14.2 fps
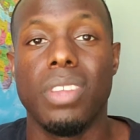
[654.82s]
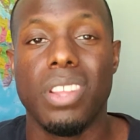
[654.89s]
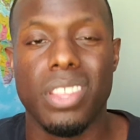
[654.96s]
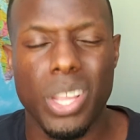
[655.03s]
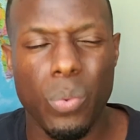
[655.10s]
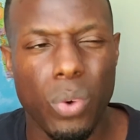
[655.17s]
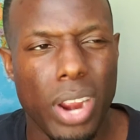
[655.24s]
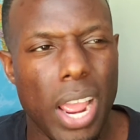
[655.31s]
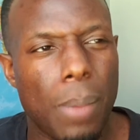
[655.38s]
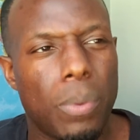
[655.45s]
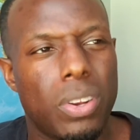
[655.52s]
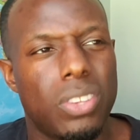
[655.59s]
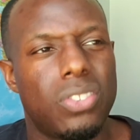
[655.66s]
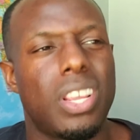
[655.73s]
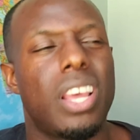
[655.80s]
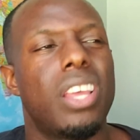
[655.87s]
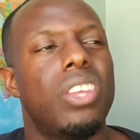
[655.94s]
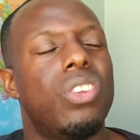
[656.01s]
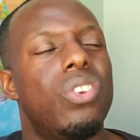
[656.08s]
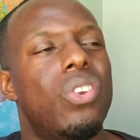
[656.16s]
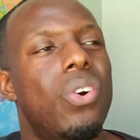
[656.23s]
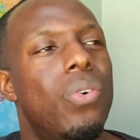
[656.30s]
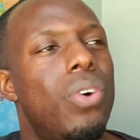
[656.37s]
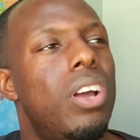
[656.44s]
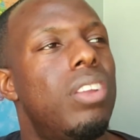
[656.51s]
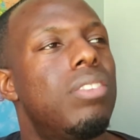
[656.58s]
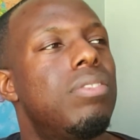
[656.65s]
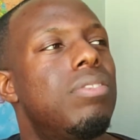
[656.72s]
Then we're able to say, you know
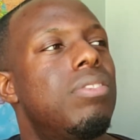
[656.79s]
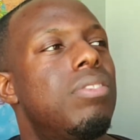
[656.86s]
what?